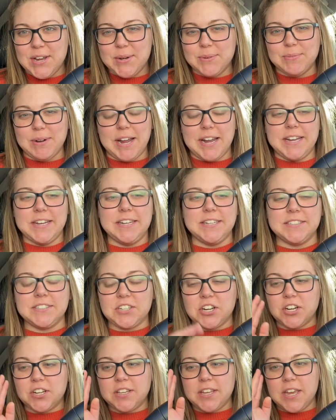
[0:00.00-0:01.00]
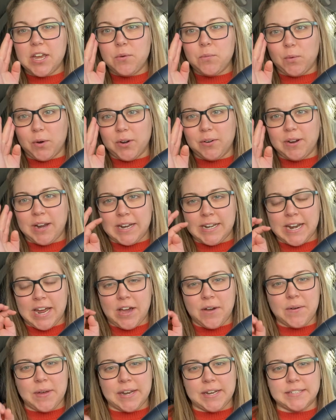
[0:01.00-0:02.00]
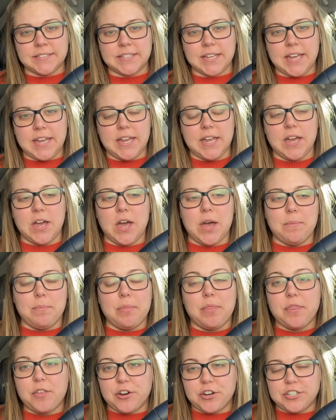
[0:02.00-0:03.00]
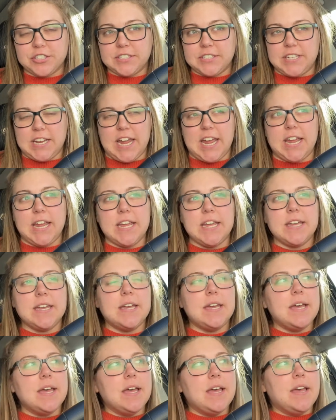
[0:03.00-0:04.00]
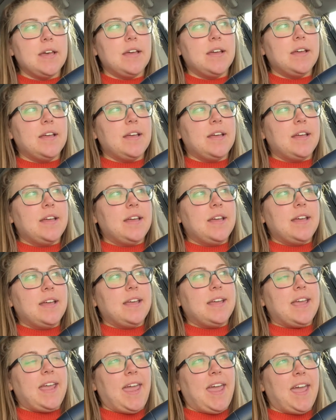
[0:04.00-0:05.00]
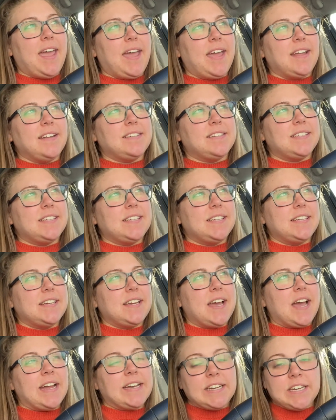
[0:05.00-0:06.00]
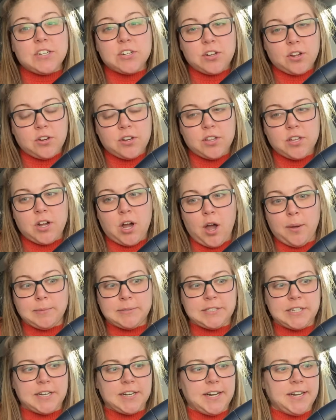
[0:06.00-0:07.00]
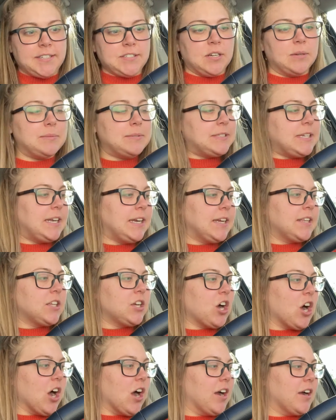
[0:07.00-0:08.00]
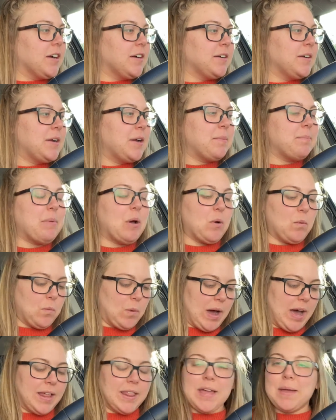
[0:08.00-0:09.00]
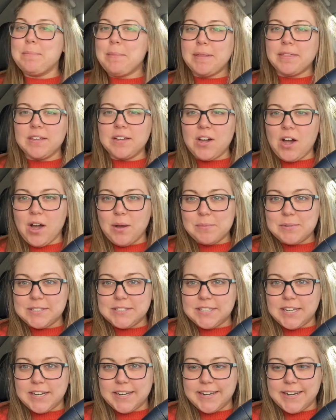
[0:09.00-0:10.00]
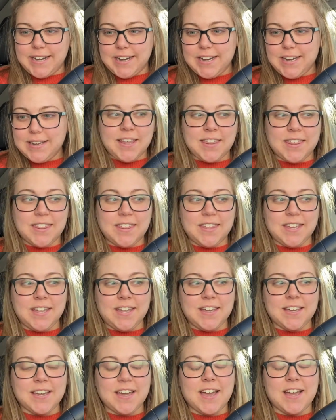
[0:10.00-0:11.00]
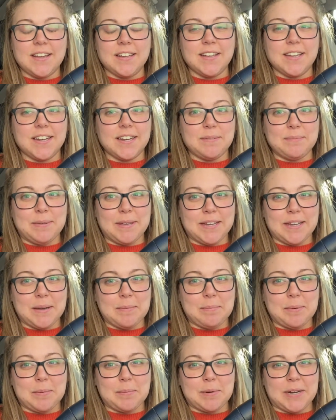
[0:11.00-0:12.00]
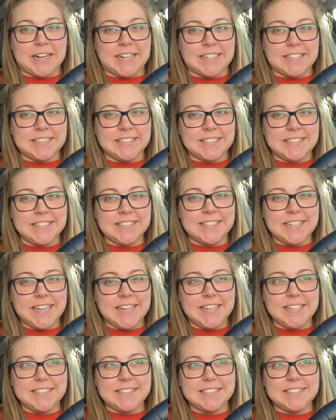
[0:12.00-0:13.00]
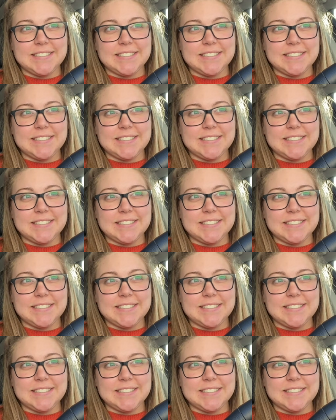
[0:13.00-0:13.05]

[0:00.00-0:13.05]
Ryan is currently at work right now. It is a Thursday. And I need to go to the commissary, so I'm sitting in the car. But while I'm at the commissary, I think I'm gonna pick up a pregnancy test.